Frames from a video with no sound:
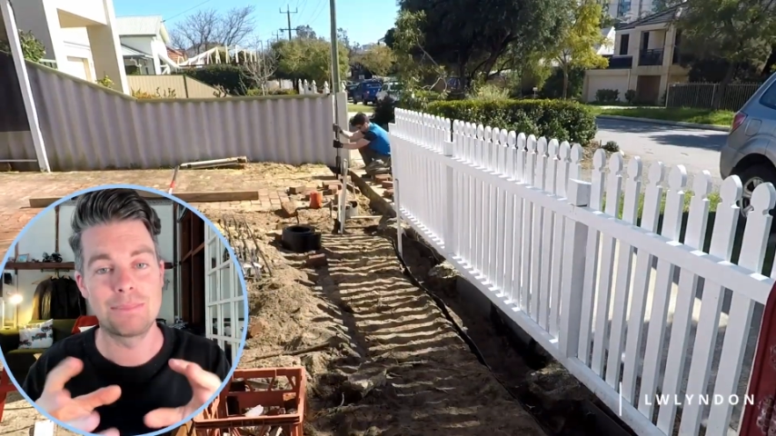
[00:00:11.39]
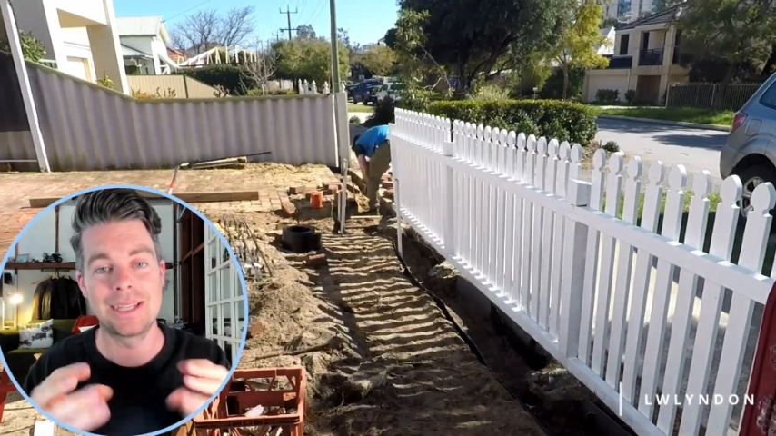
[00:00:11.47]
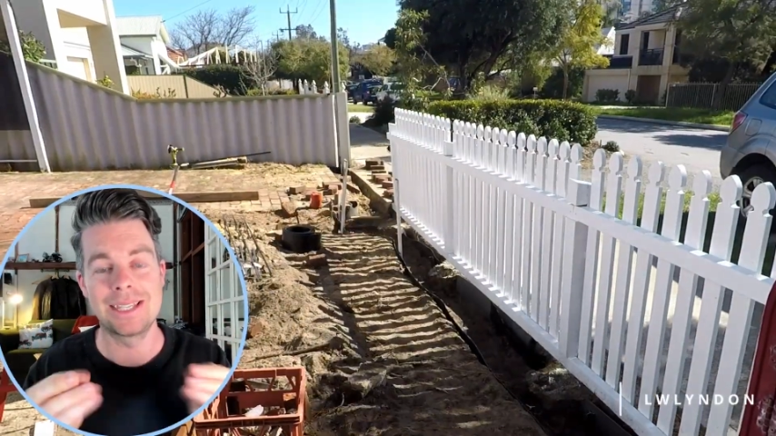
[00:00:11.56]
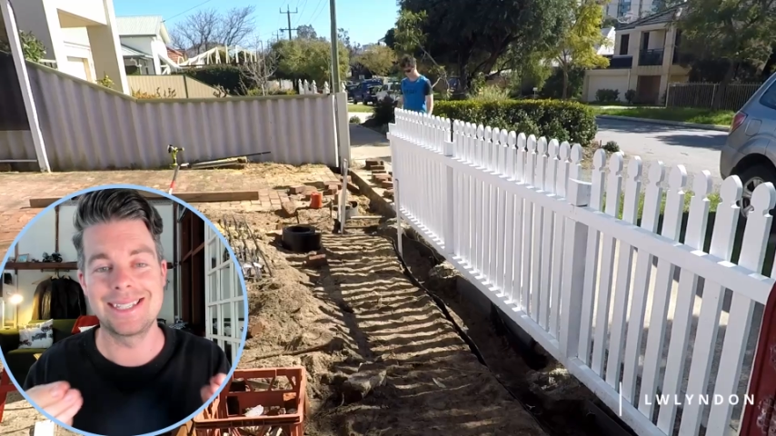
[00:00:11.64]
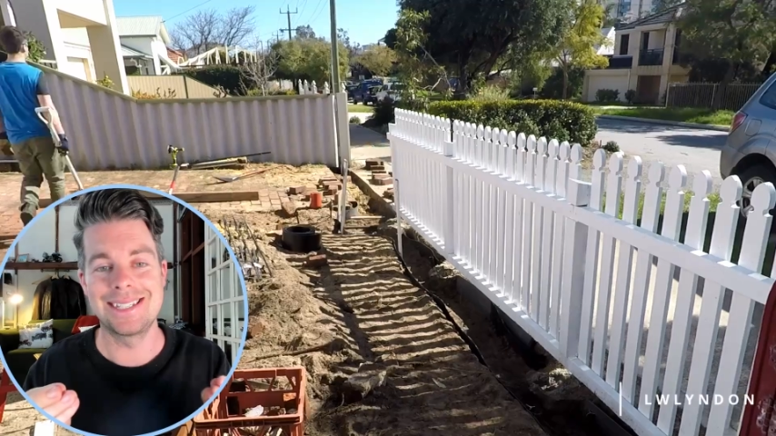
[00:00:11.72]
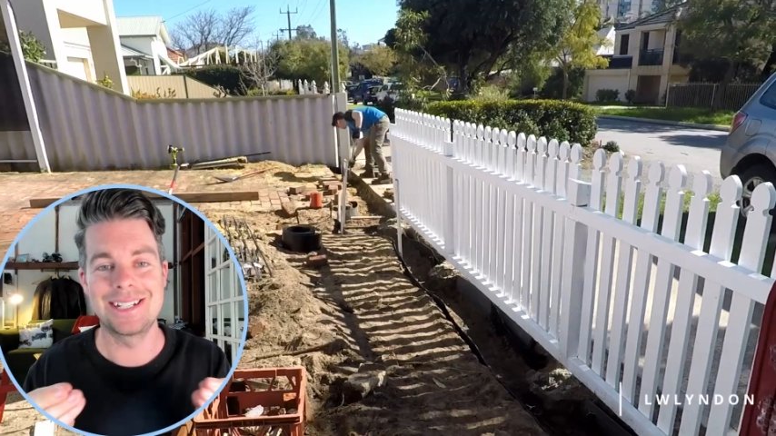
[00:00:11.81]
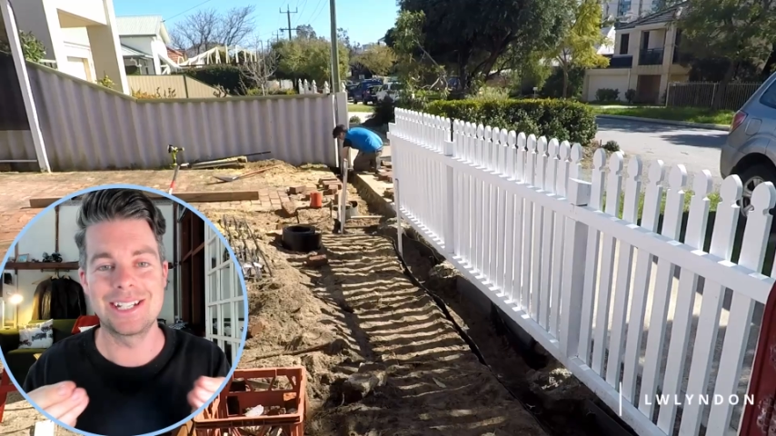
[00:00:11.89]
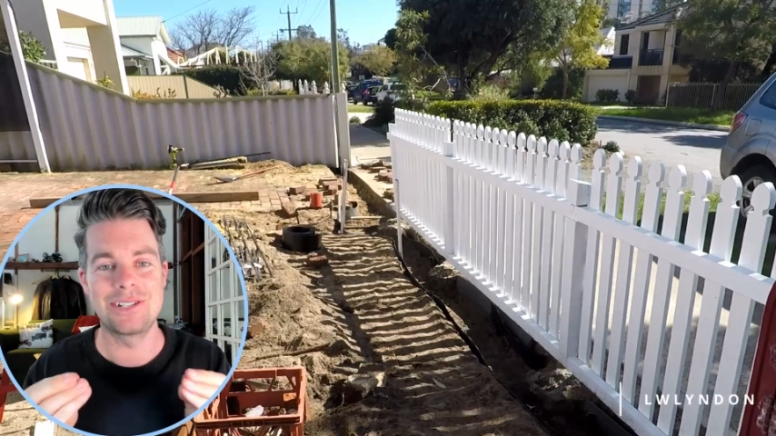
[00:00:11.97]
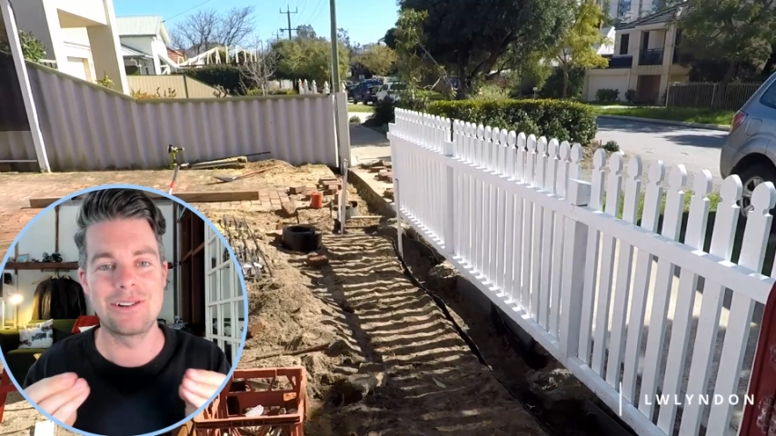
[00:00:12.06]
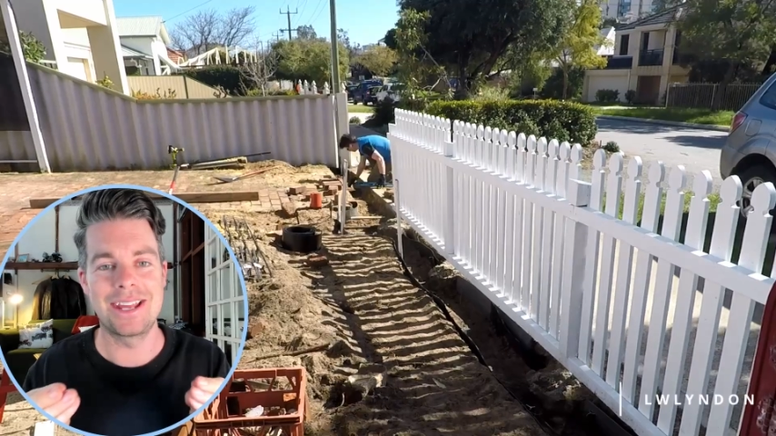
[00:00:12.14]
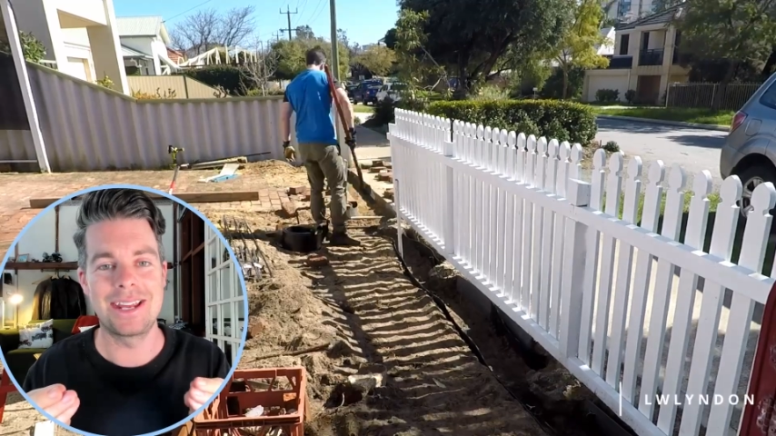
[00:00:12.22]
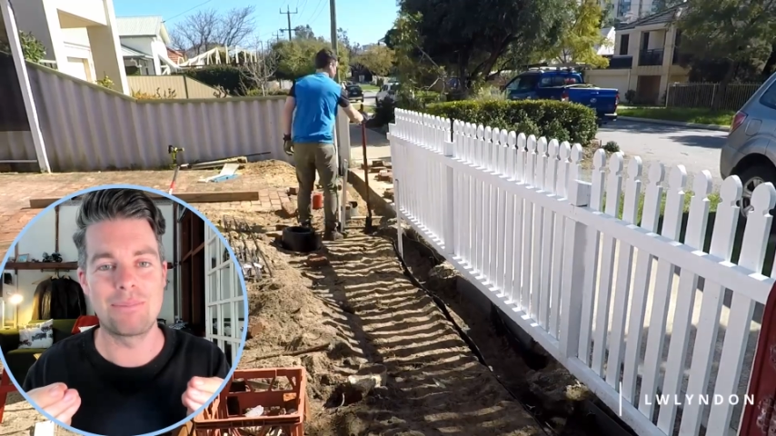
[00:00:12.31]
but this is
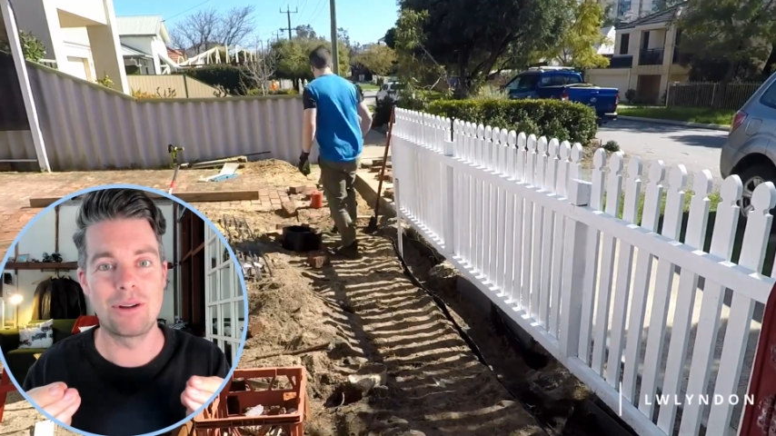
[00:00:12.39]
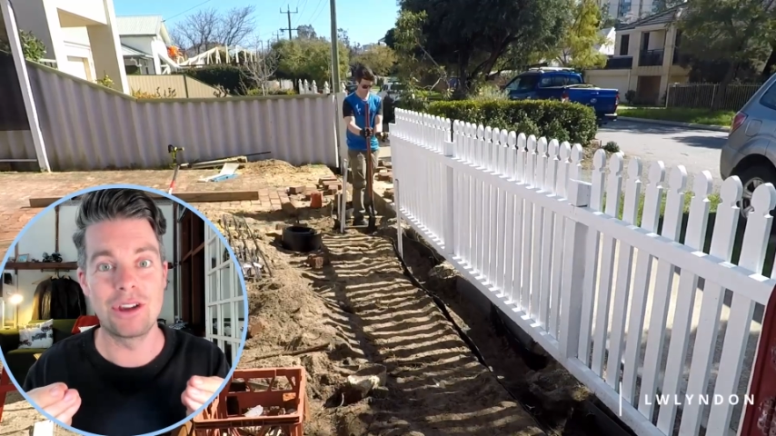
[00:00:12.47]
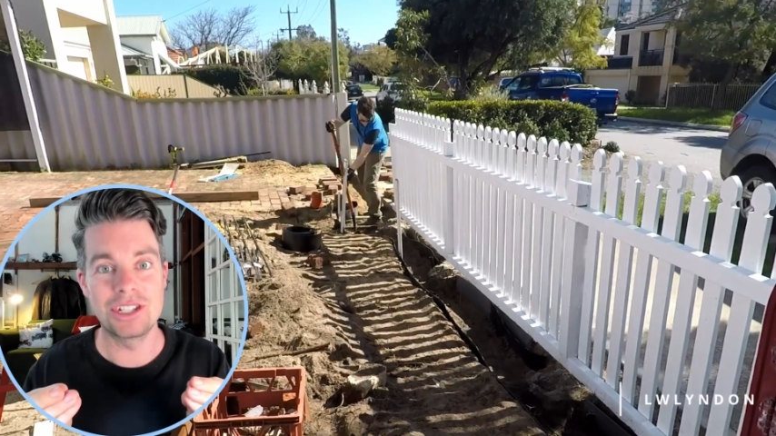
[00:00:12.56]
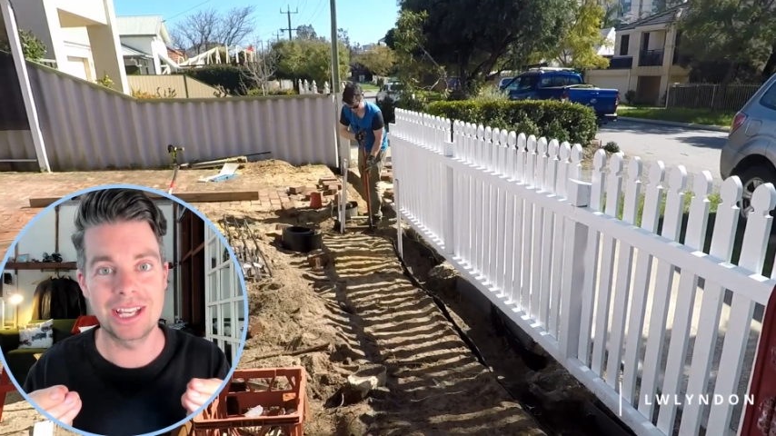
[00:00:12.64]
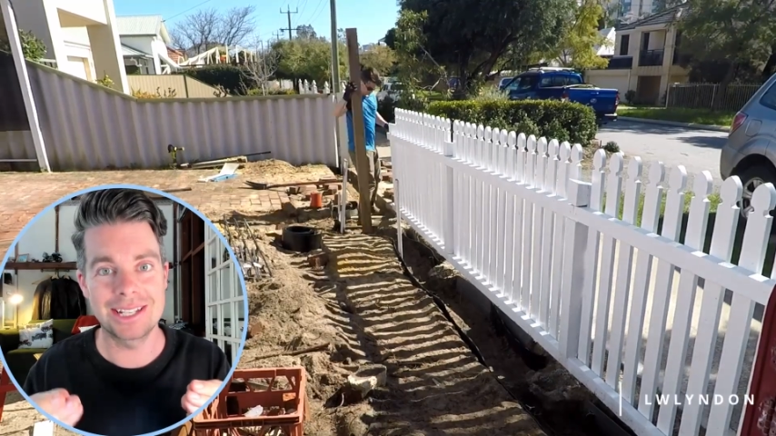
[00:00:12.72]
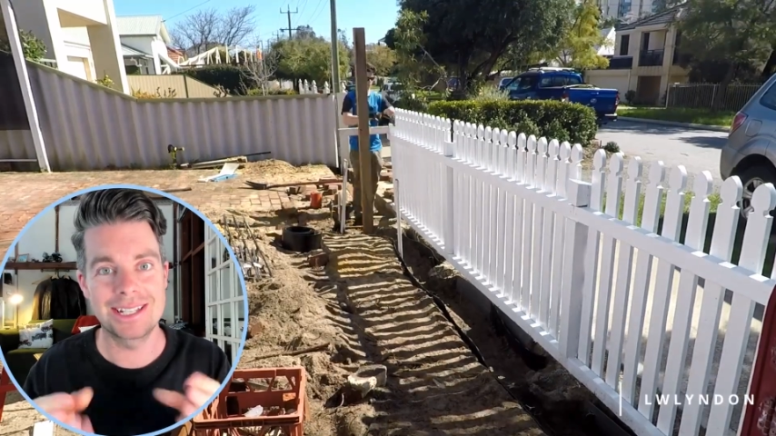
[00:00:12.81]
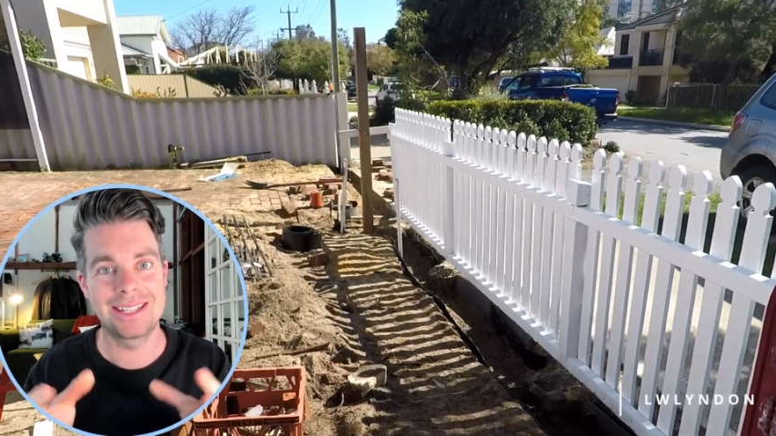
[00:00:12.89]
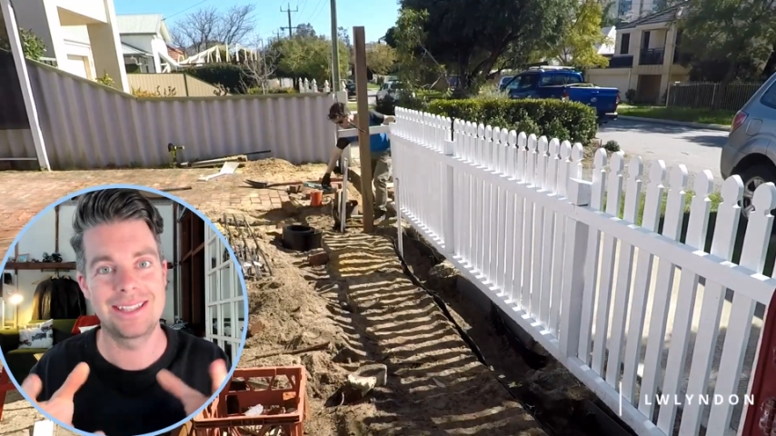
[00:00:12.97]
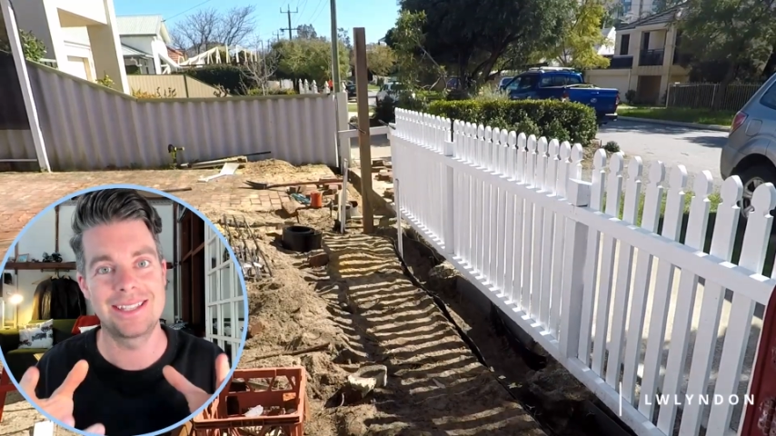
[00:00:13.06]
just not any project.